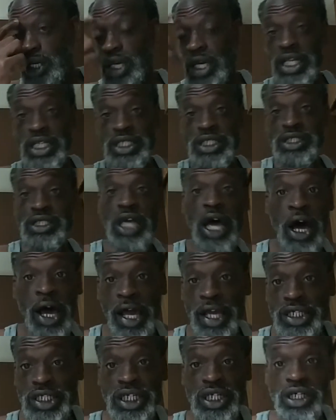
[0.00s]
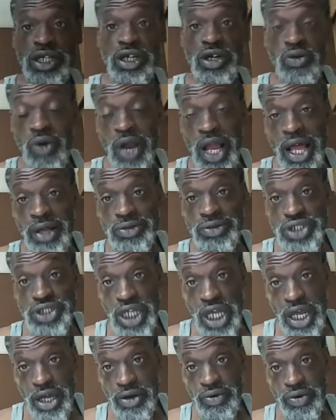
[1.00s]
It's actually the crown
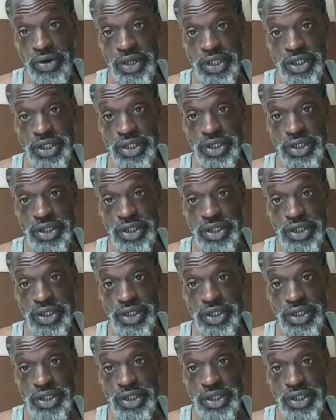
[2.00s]
chakra.